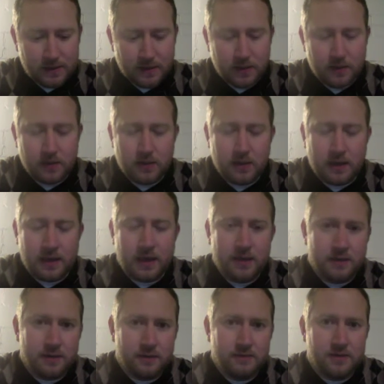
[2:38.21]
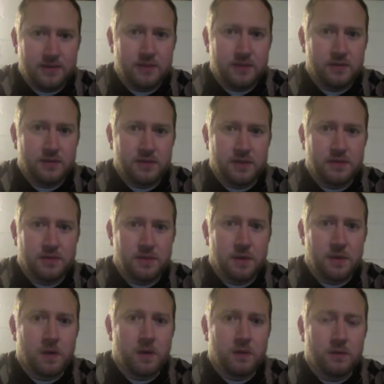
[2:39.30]
I got to visit with Jim
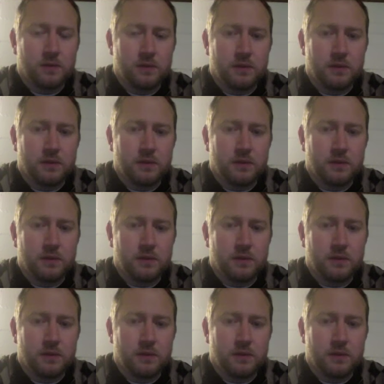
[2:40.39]
Smurl.